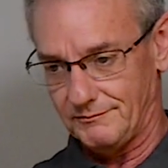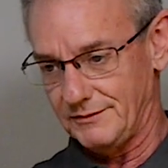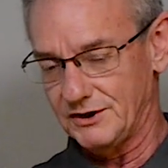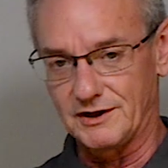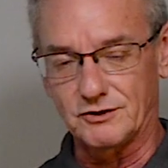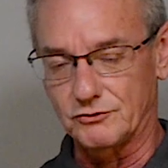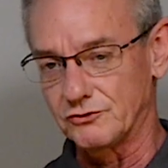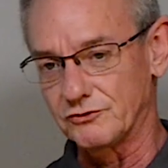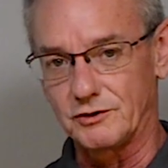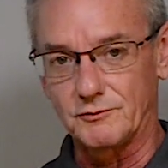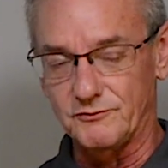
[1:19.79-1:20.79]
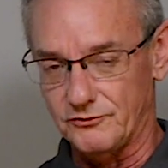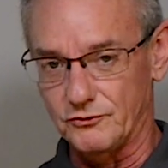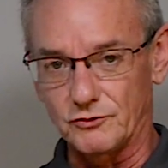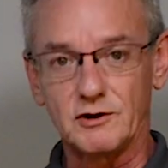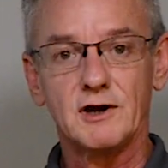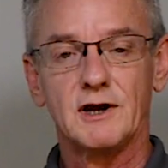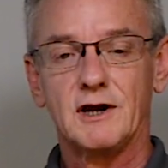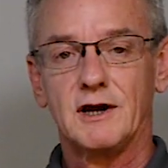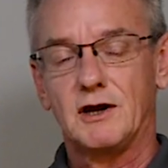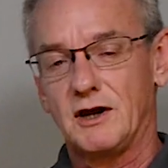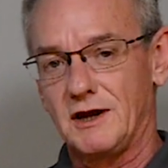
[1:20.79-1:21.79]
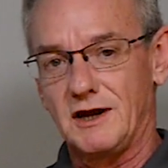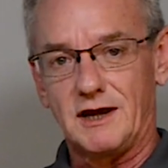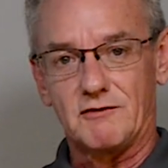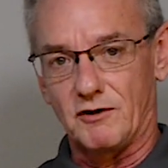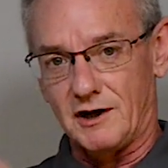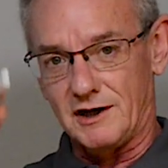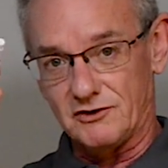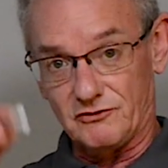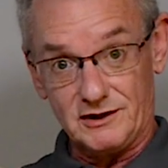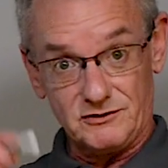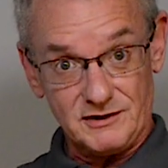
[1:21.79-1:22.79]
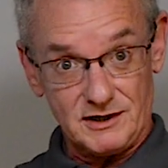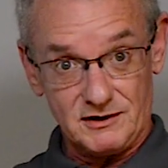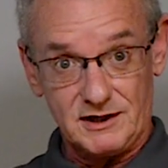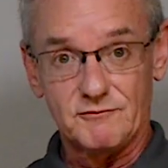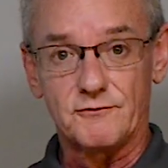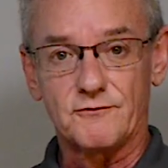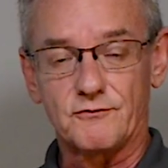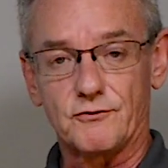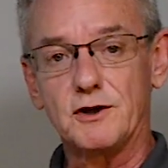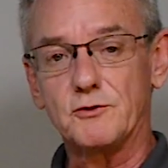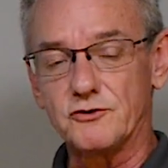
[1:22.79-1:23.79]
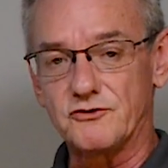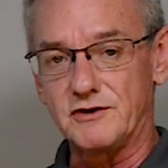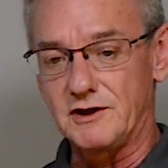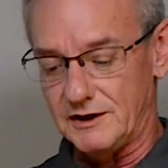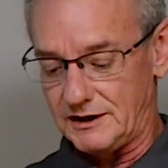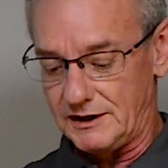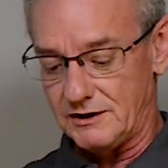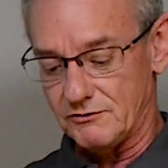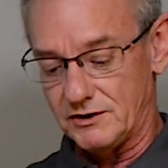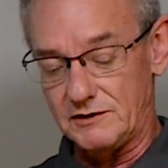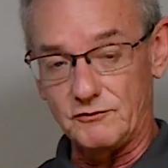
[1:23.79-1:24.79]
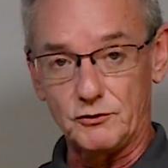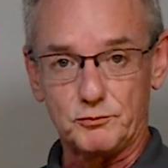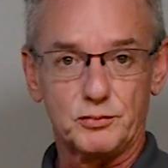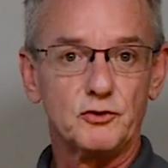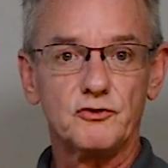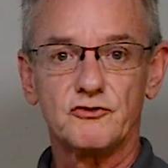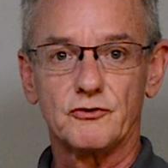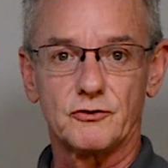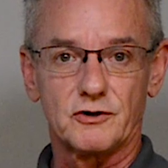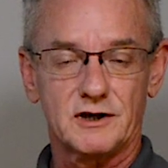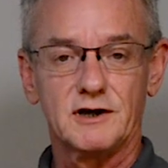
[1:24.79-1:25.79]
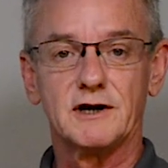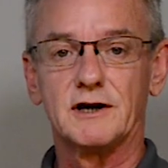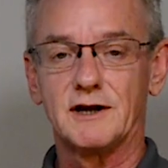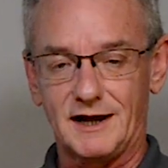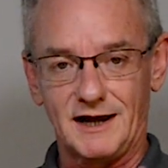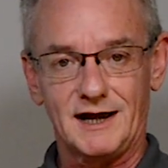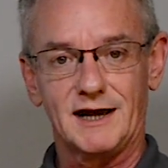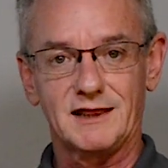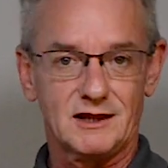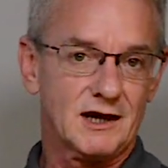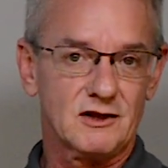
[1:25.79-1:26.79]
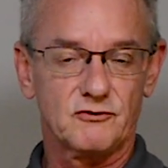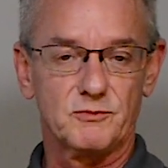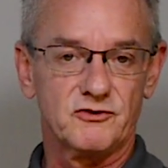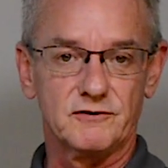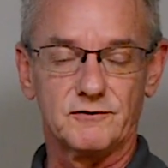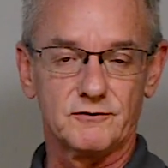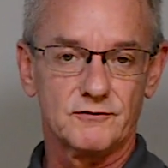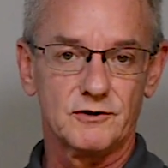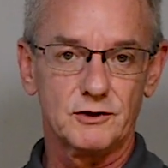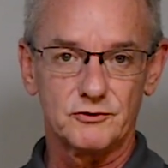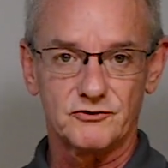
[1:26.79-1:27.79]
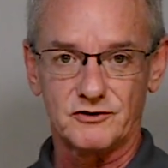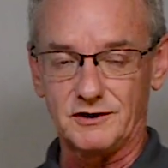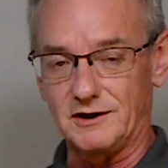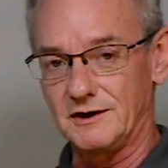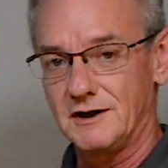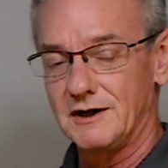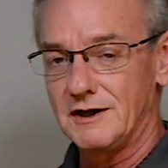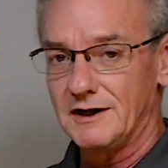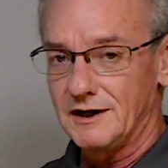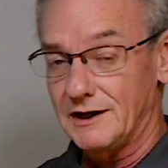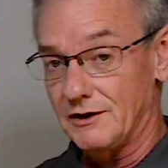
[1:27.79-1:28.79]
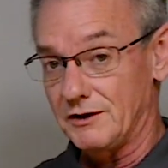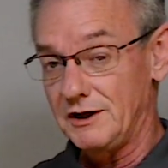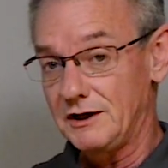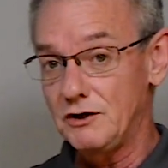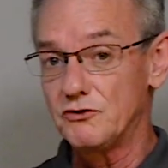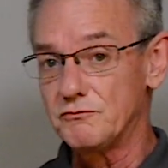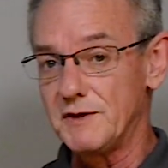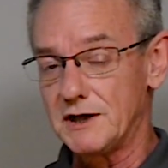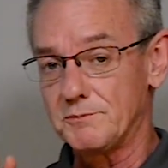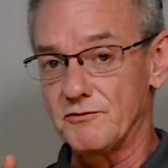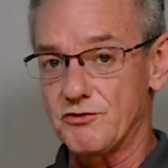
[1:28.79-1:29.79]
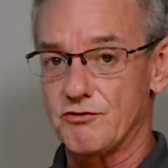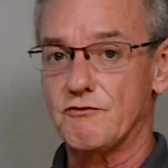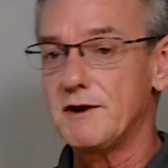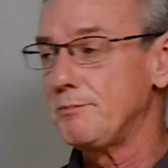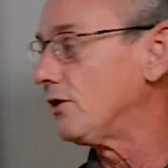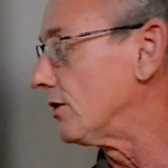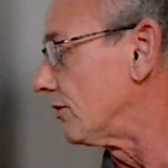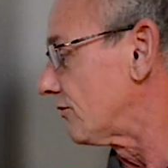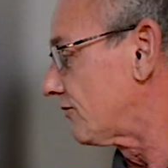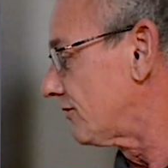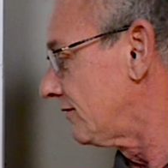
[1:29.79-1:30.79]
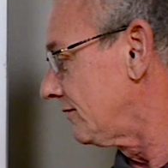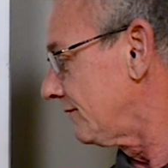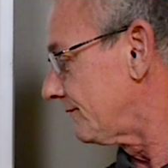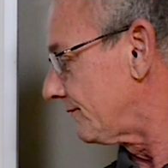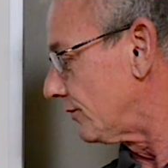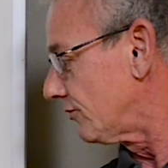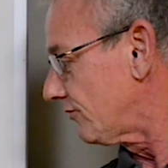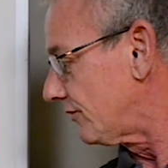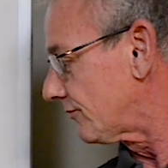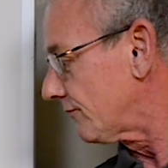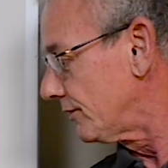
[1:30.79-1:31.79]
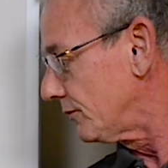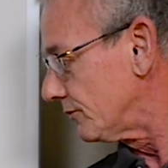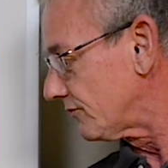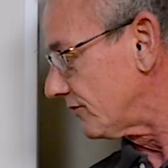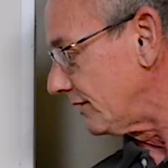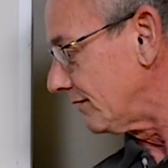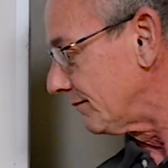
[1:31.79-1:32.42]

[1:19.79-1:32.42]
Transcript: Big technical term for it oscillates at a given frequency to either give you boost or cut at that specific frequency. Now, an EQ is made up of three parts. First is frequency.